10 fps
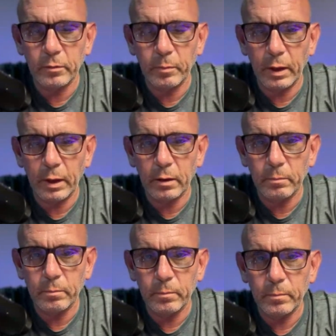
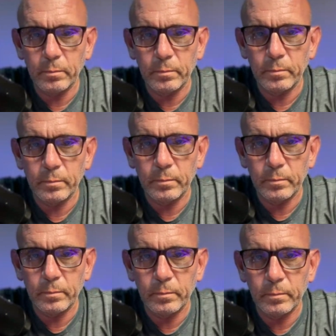Henderson
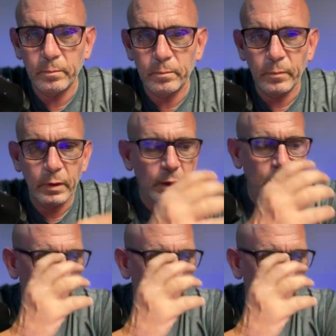was a man's man.